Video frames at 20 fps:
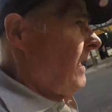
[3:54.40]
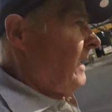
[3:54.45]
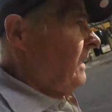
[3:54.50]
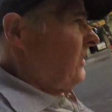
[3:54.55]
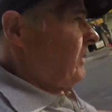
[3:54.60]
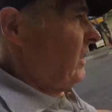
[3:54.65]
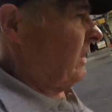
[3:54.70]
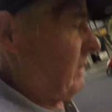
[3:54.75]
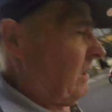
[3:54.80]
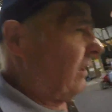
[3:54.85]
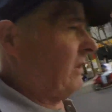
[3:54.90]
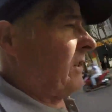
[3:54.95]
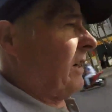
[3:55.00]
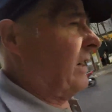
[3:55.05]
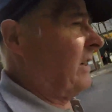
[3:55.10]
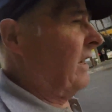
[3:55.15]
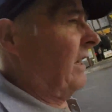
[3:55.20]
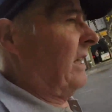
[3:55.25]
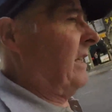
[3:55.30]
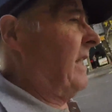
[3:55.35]
just because I
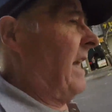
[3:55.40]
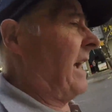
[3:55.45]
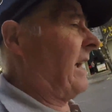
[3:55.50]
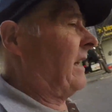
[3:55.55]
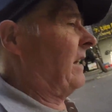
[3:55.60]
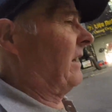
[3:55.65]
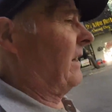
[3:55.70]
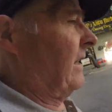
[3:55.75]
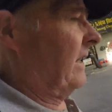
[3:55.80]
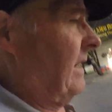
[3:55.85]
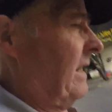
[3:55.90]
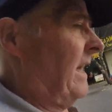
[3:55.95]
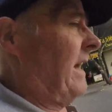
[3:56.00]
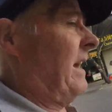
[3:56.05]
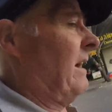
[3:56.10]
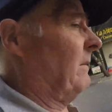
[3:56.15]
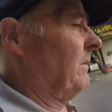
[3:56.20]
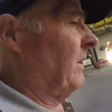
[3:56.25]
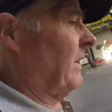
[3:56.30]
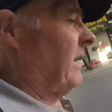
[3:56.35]
need that clean
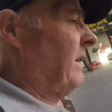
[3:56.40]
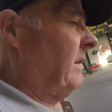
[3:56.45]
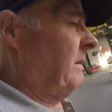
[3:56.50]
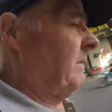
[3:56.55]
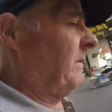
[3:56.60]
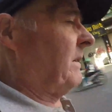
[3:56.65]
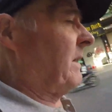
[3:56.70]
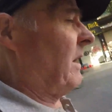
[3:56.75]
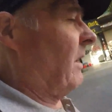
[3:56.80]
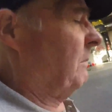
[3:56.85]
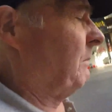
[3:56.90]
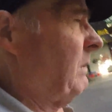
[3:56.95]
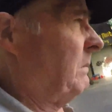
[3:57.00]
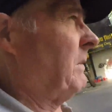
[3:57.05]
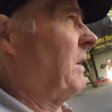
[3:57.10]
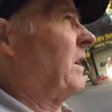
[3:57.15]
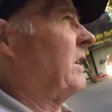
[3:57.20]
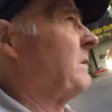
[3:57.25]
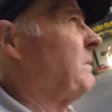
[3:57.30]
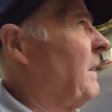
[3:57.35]
air, I'm not going to
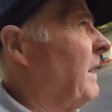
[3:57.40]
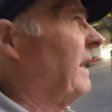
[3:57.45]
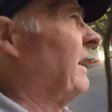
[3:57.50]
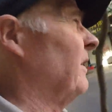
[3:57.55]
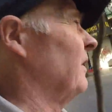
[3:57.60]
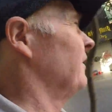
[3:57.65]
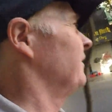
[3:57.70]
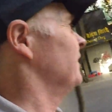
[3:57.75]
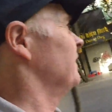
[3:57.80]
compromise my health